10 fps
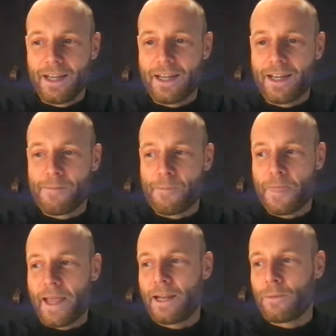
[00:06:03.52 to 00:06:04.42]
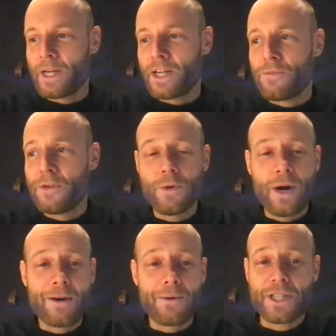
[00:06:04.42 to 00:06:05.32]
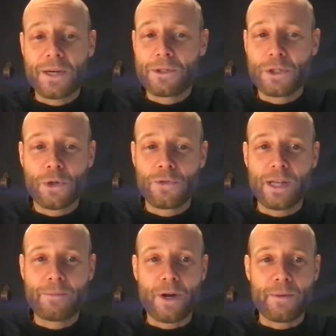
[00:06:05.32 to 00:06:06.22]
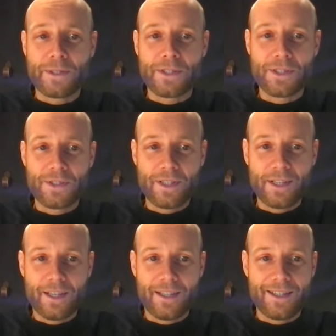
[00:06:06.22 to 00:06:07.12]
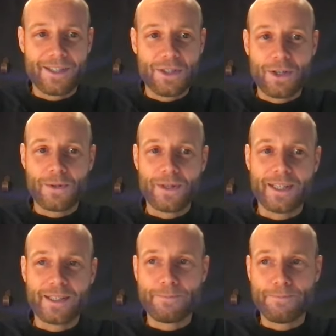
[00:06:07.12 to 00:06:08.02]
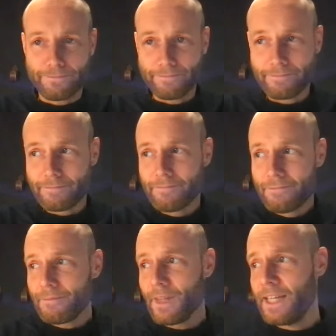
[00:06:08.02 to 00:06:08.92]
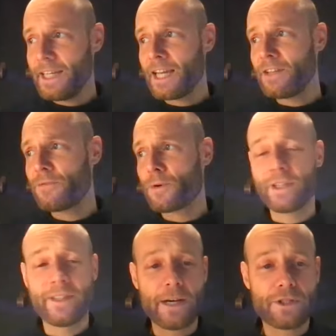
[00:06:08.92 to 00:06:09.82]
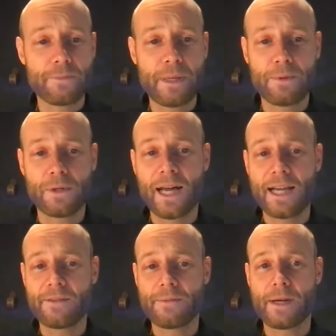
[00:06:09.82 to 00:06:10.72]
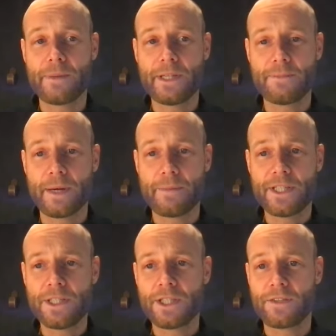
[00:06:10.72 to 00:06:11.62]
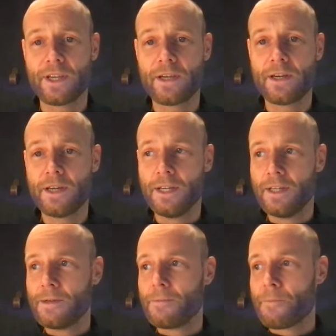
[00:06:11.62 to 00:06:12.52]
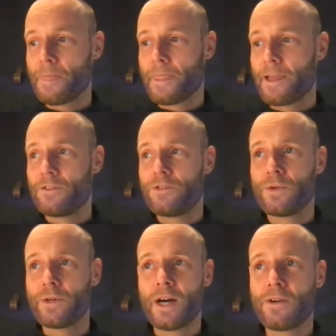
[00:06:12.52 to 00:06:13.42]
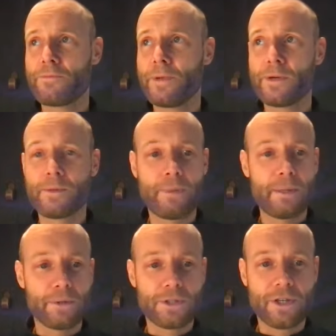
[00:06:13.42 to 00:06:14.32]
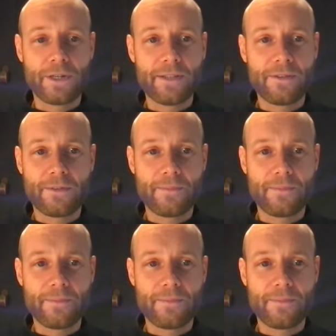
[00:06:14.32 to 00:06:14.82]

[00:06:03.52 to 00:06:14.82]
And then within a few hours, I was held to that promise. So in the end, 40,000 people liked my message. I think 2.5 million people saw it.